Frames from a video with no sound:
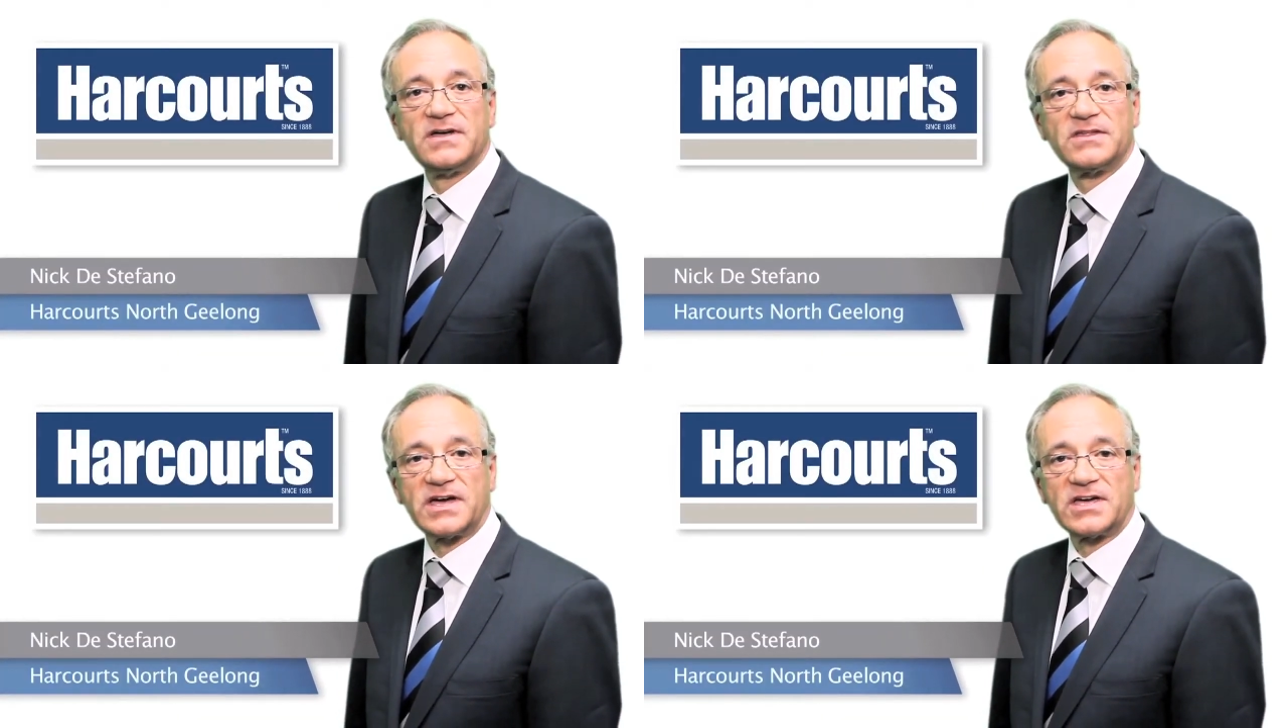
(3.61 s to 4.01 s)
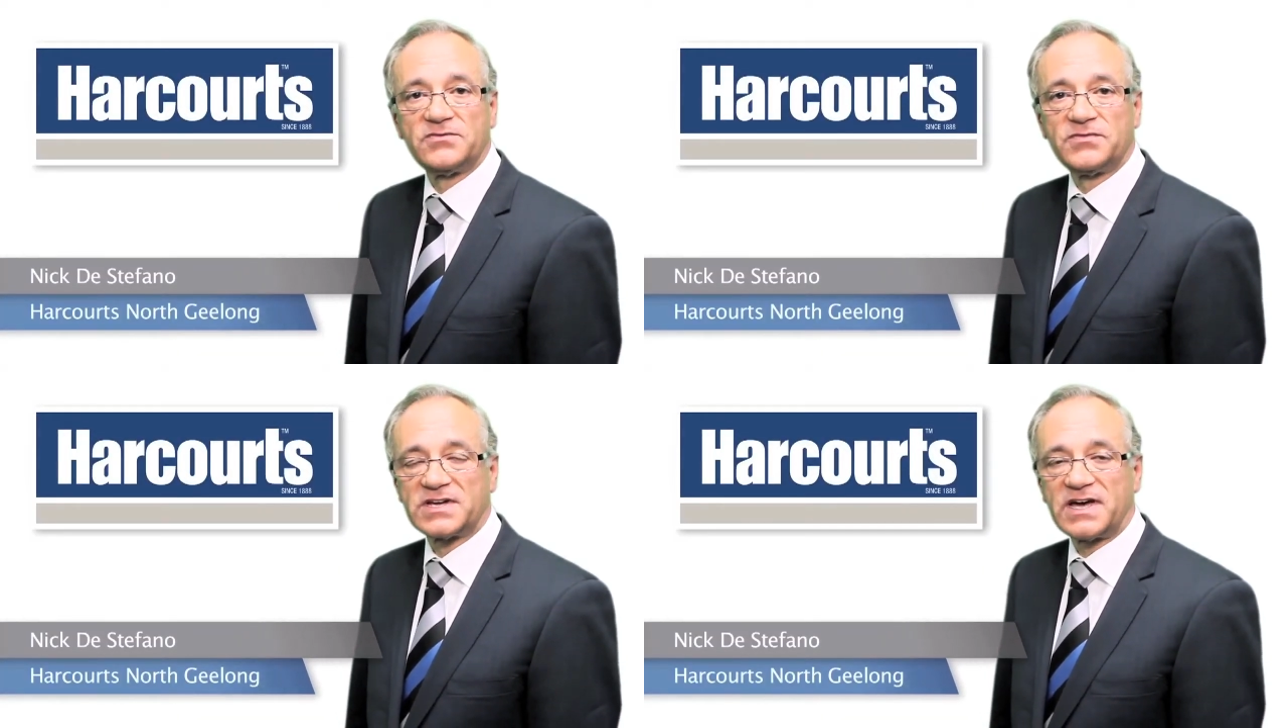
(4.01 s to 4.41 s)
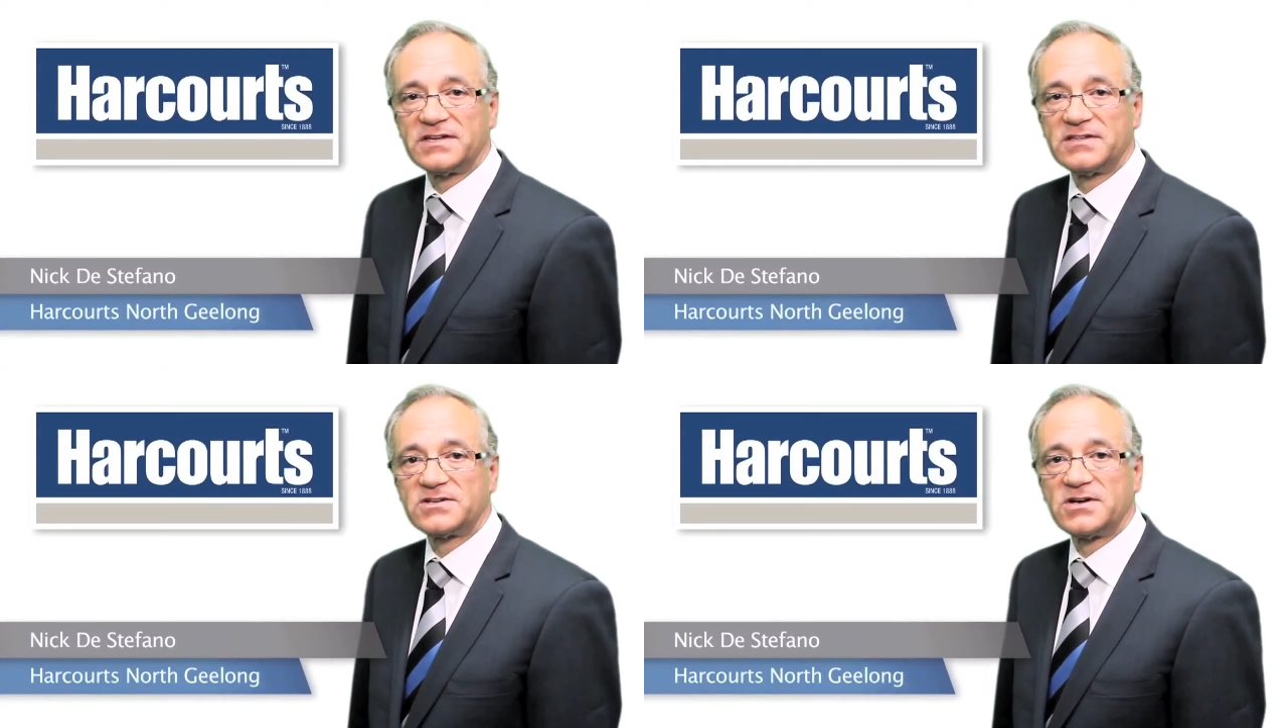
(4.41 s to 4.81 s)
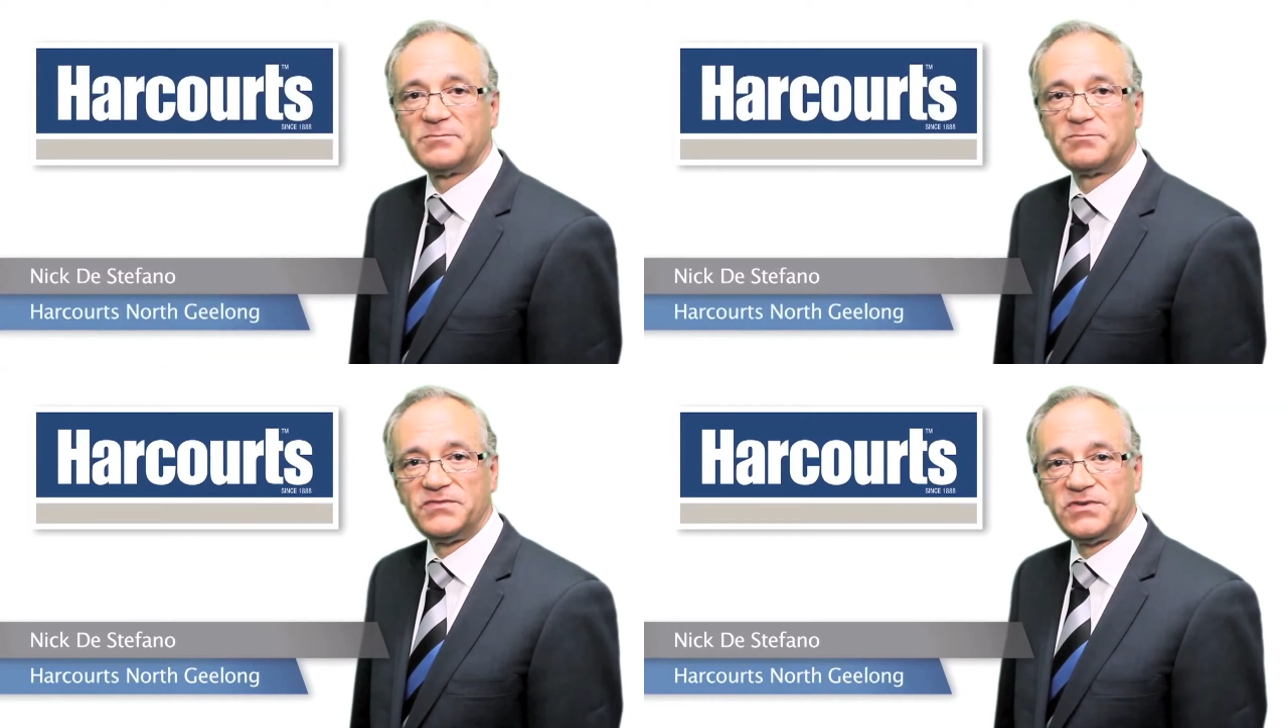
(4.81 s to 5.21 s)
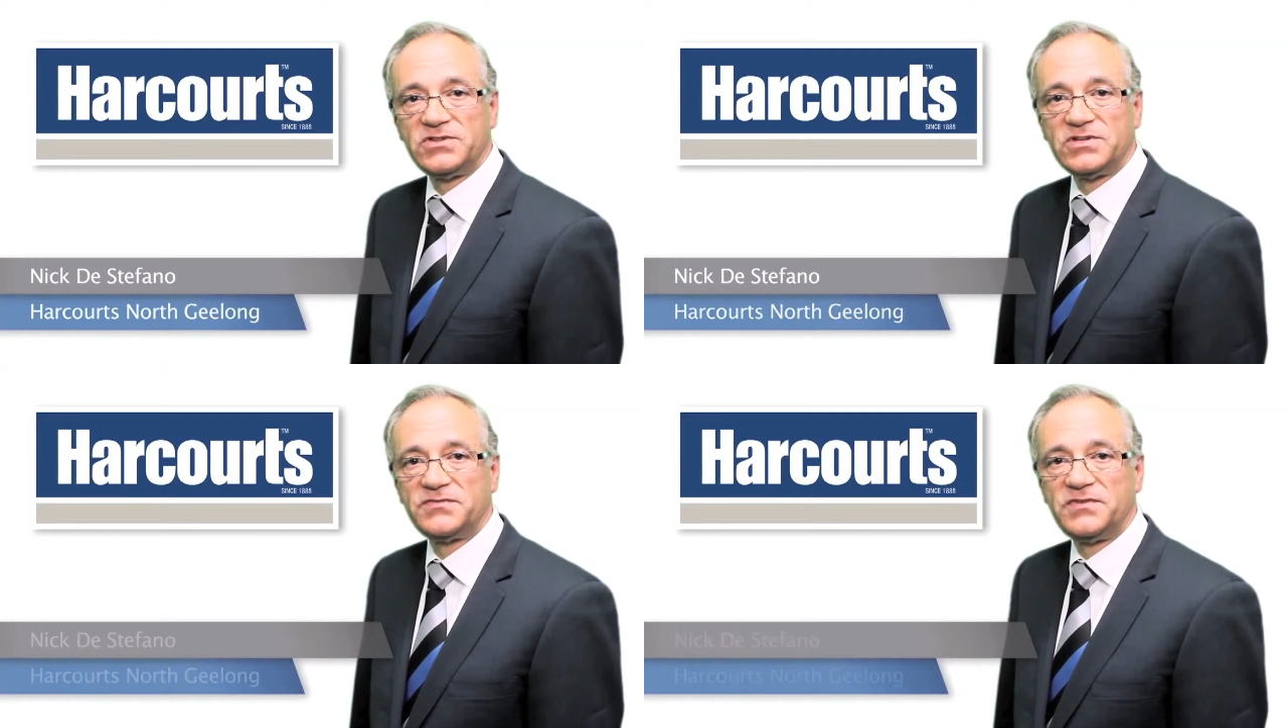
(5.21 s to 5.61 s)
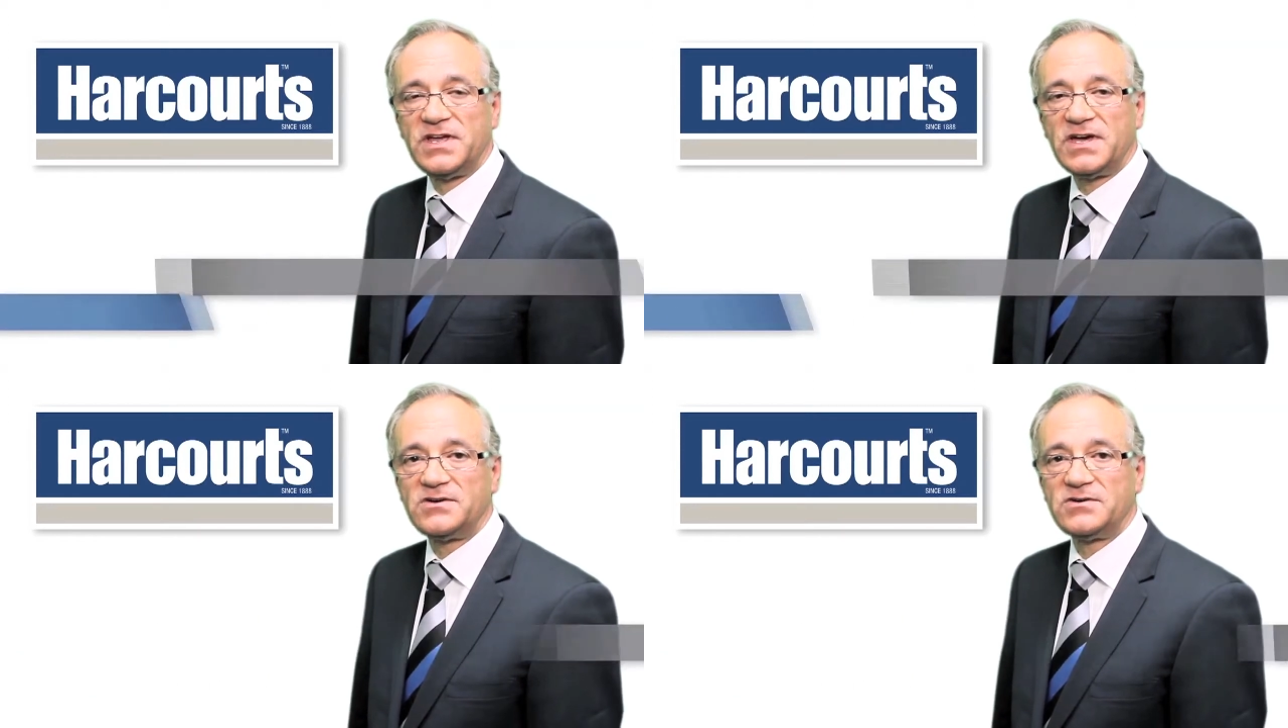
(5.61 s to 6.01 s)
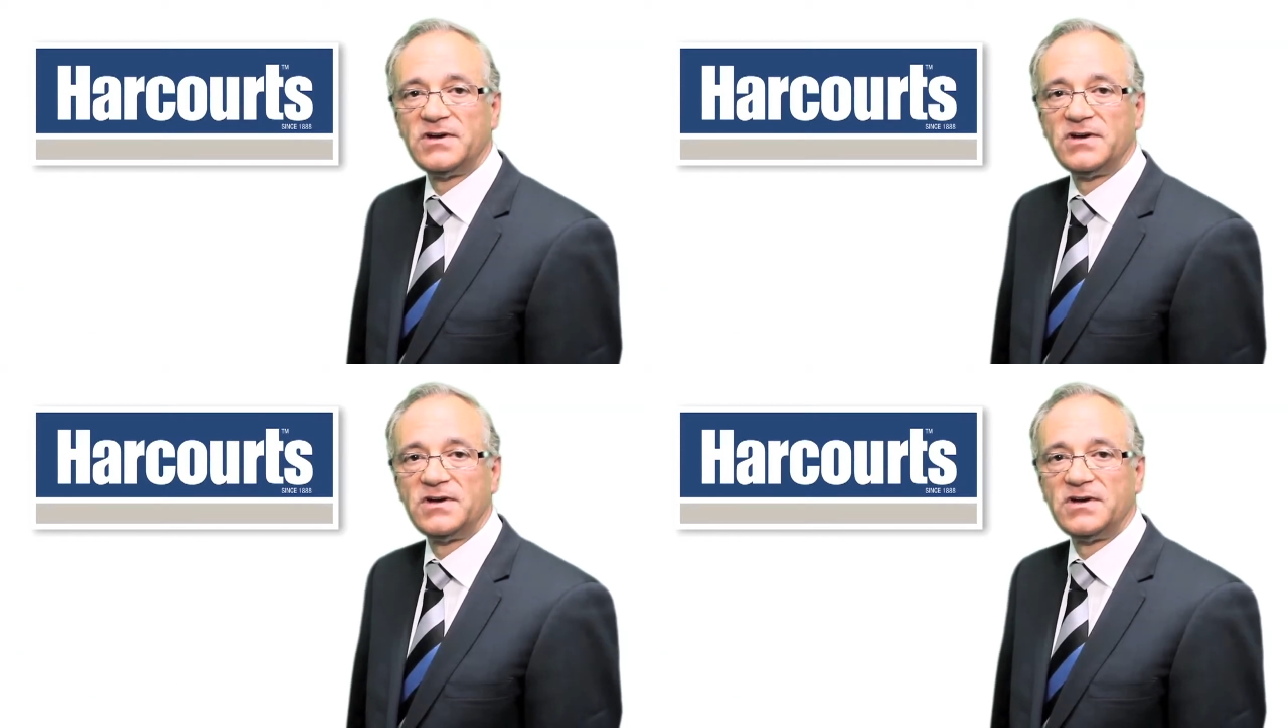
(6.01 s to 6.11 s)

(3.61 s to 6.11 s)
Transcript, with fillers: Thank you for taking the time to view this video.